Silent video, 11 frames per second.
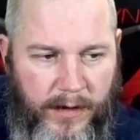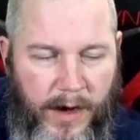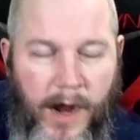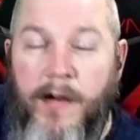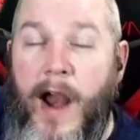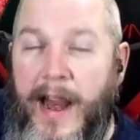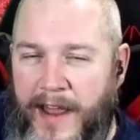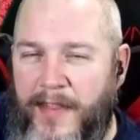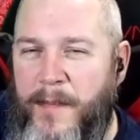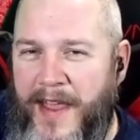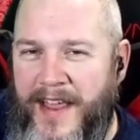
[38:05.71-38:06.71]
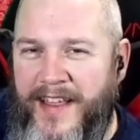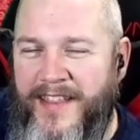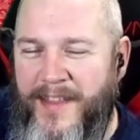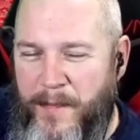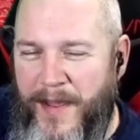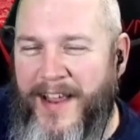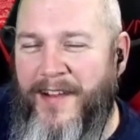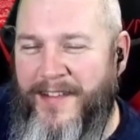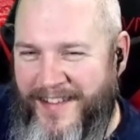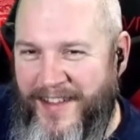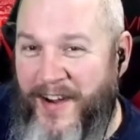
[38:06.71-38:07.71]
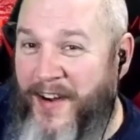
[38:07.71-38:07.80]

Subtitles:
Right, yeah, the pig. The pig goes to slaughter.